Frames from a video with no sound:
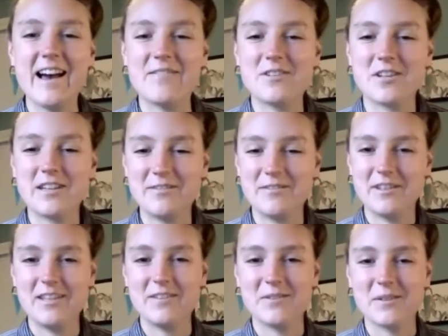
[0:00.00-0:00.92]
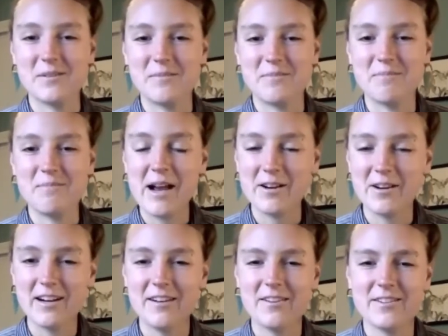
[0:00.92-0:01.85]
after giving you some
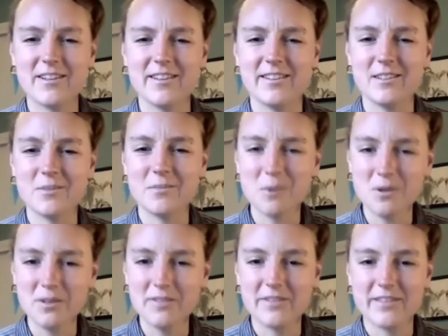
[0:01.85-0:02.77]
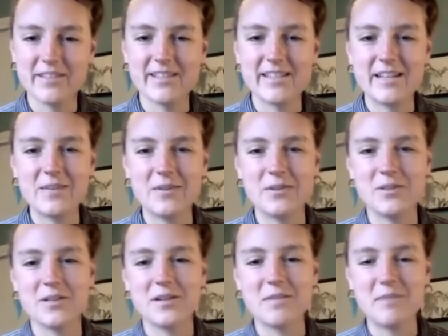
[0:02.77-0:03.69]
background on the role of the
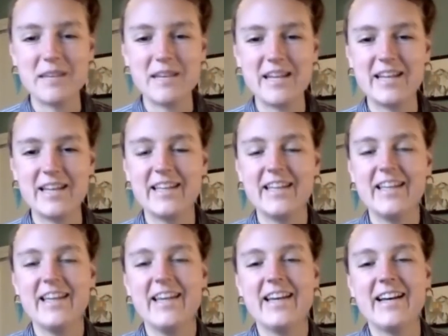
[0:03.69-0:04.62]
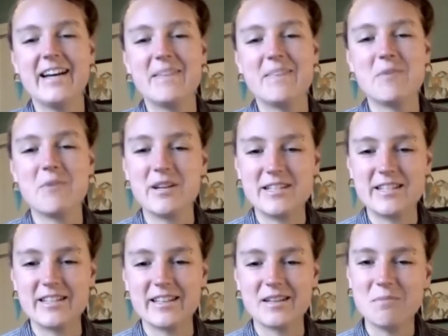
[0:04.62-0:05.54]
stakeholder committee, um, we went
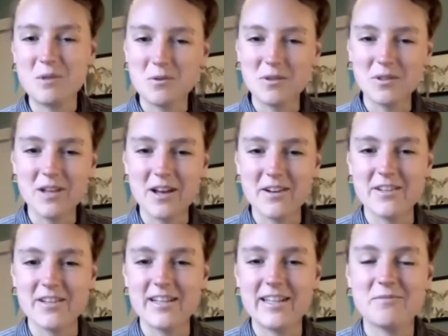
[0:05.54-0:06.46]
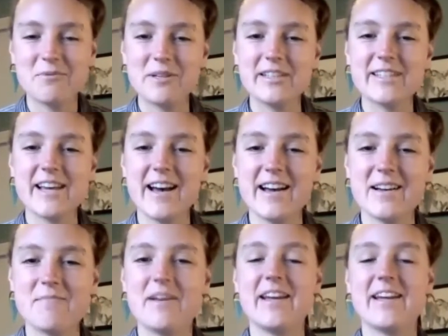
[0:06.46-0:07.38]
to compute the lottery in real
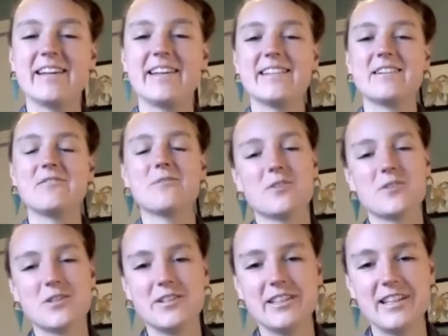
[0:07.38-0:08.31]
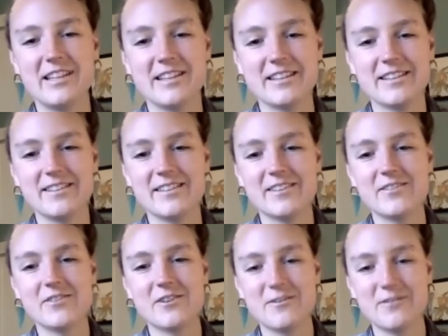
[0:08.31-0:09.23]
time, and unfortunately, the, the
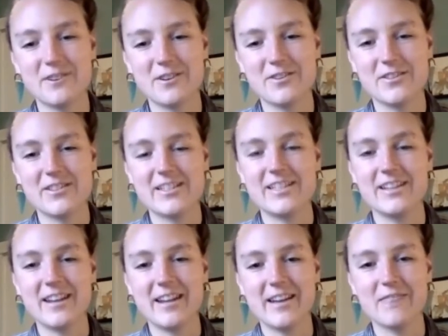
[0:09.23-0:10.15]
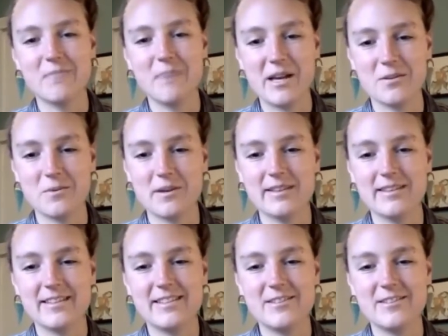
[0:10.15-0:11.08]
servers did not have bandwidth
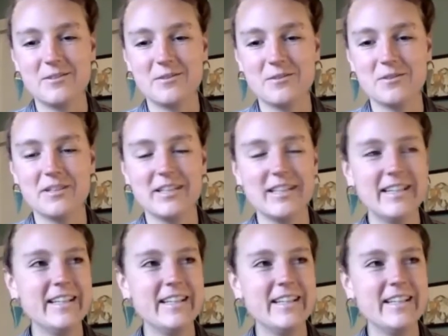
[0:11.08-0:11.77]
to